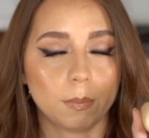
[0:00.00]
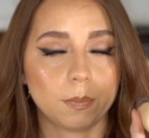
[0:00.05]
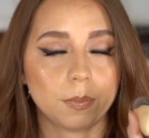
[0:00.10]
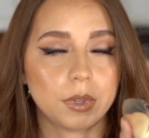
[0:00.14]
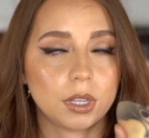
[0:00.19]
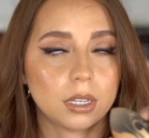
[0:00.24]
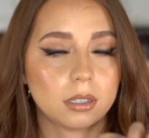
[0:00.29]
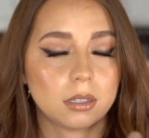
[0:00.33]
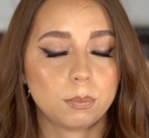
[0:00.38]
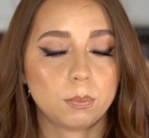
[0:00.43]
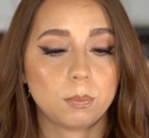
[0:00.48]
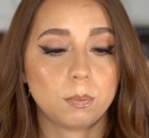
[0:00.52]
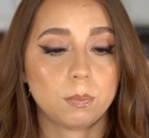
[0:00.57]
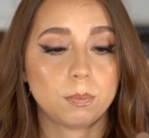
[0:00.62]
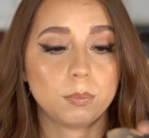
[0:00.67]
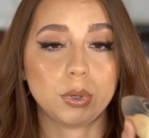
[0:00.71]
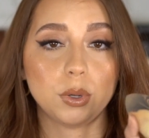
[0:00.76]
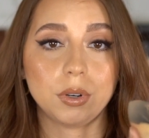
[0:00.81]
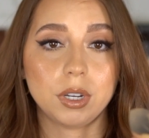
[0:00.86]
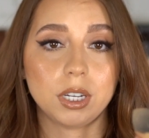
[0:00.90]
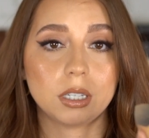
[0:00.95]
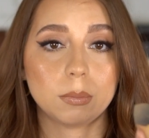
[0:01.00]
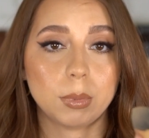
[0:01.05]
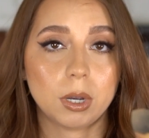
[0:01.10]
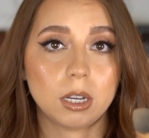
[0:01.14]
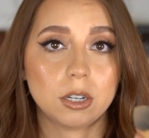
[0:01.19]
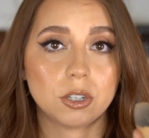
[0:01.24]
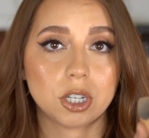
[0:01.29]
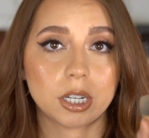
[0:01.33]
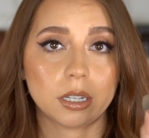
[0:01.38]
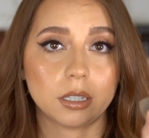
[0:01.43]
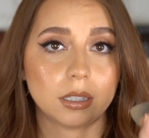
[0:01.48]
This beauty
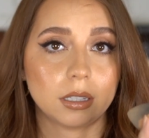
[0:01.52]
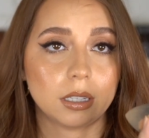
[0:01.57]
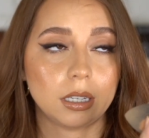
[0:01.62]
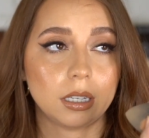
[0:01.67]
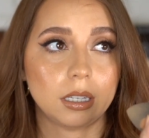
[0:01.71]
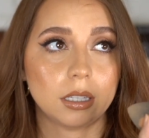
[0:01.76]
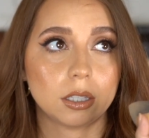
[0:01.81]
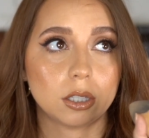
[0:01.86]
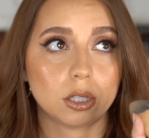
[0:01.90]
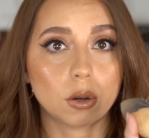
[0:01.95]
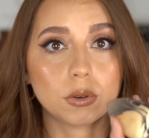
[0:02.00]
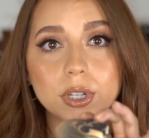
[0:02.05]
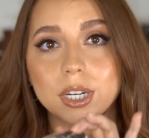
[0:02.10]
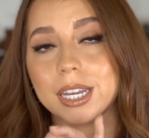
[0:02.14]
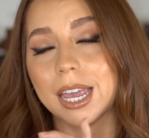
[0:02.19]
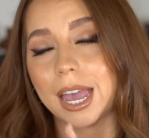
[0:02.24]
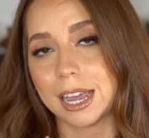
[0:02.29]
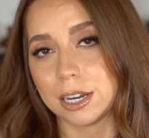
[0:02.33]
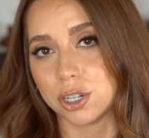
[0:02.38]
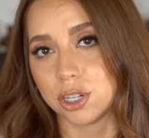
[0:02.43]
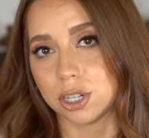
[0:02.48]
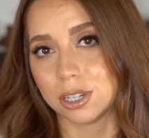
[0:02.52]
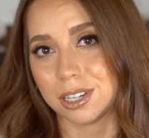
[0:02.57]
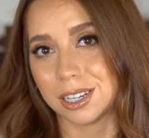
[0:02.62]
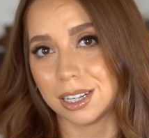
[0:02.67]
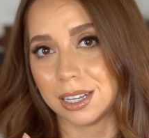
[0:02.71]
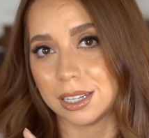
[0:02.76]
sponge is the Sonia Kashuk